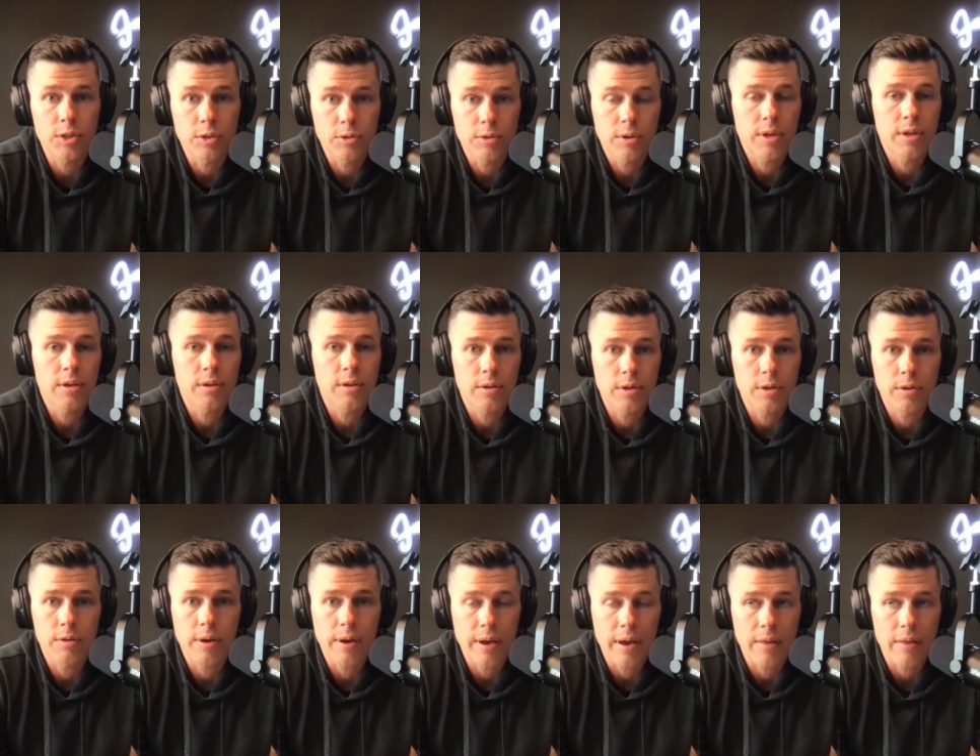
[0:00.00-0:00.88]
You can
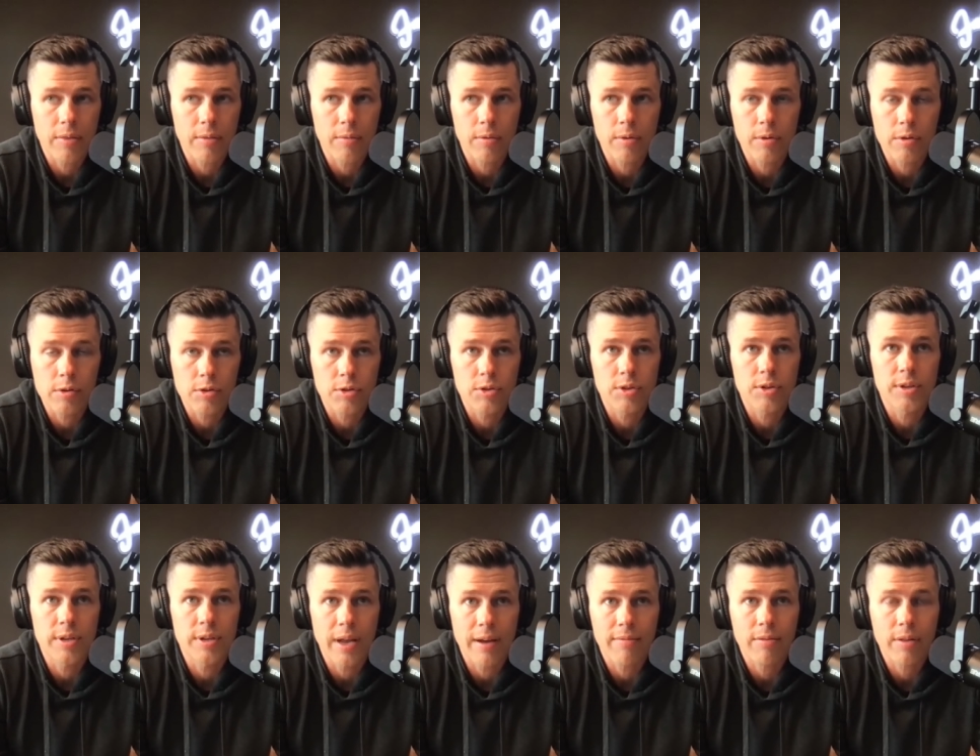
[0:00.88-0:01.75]
get through it. You
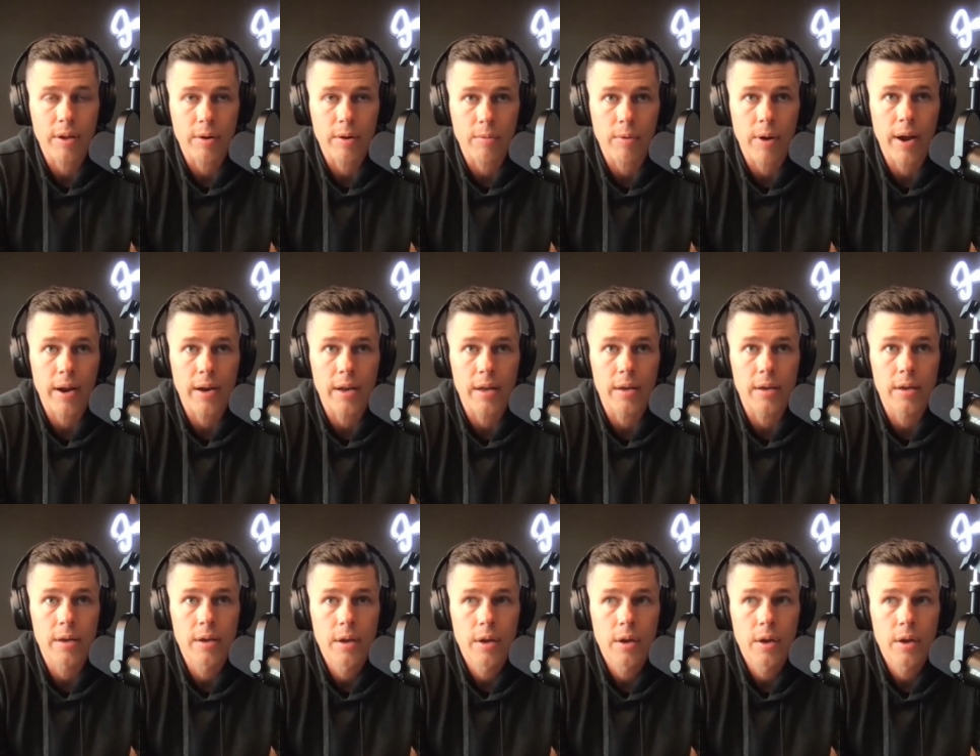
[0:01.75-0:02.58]
should definitely write it.